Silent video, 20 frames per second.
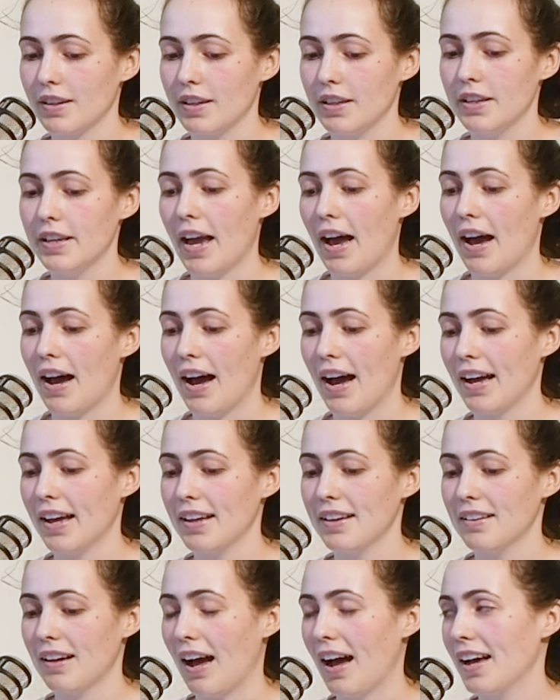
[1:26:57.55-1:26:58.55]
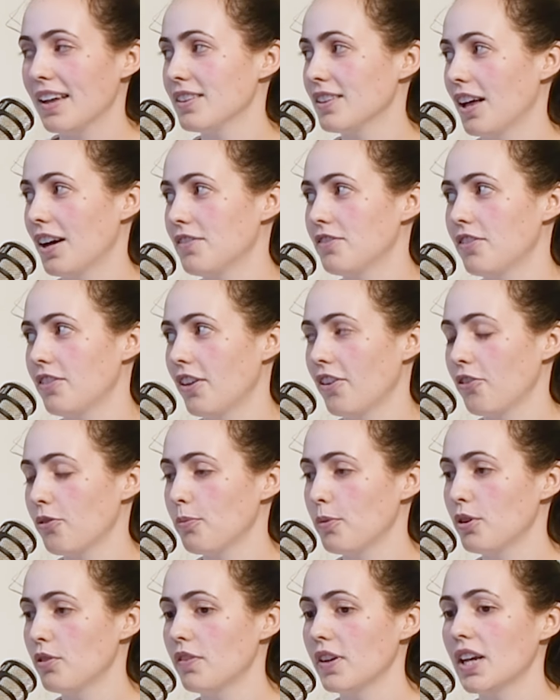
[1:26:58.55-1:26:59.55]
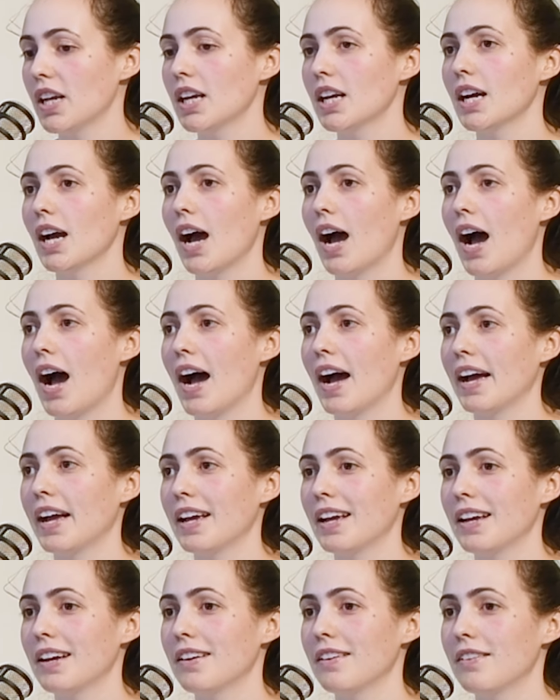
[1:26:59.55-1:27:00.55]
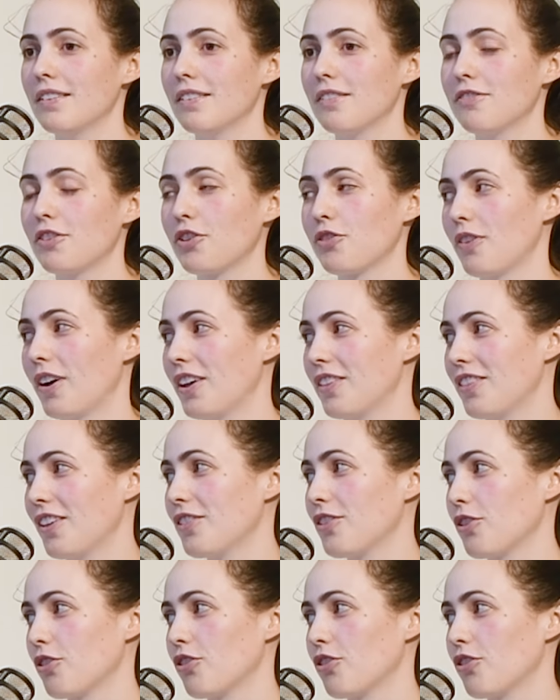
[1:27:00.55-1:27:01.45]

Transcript: Yeah, I loved this movie. First of all, I think there's